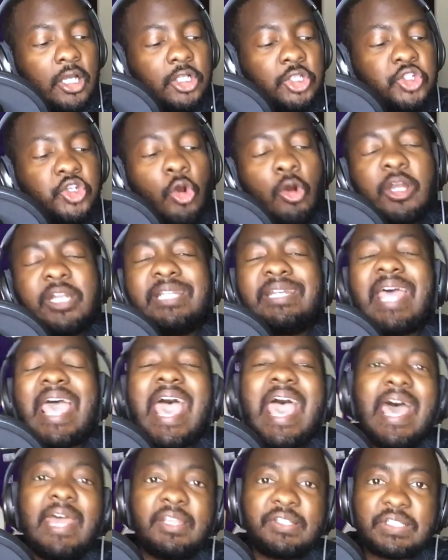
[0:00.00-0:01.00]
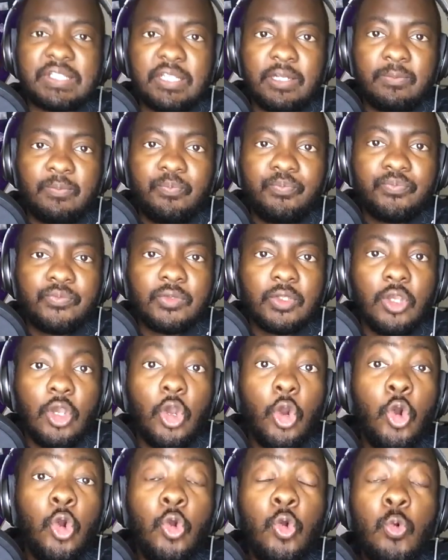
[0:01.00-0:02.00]
Jordan Addison,
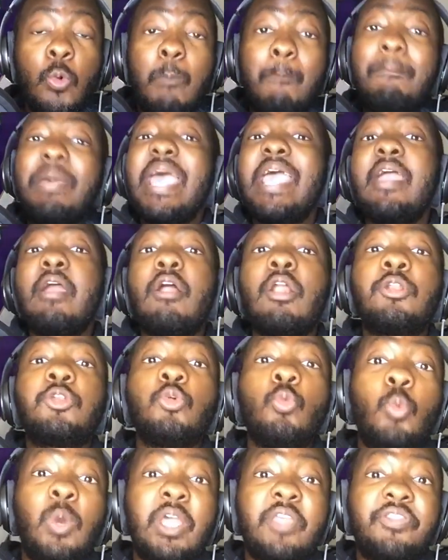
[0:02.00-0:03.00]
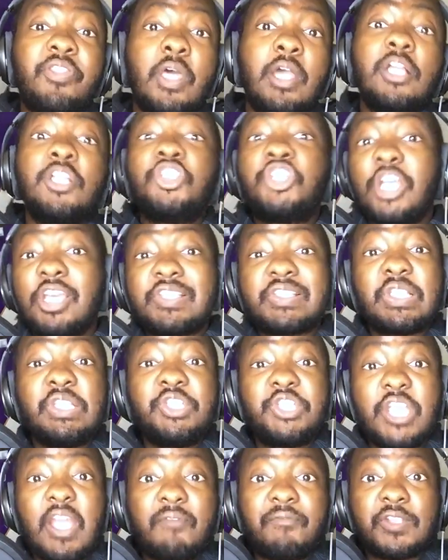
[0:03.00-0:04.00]
who paired with
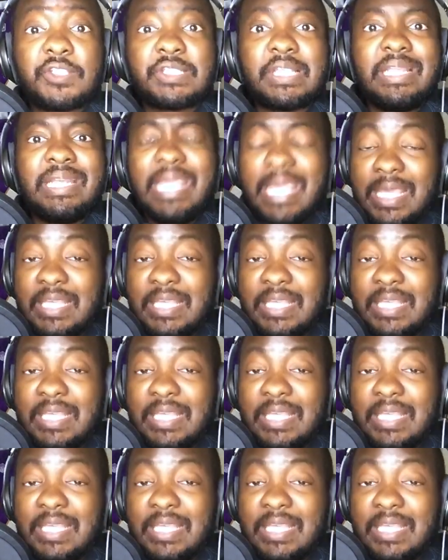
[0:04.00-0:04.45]
Justin Jefferson,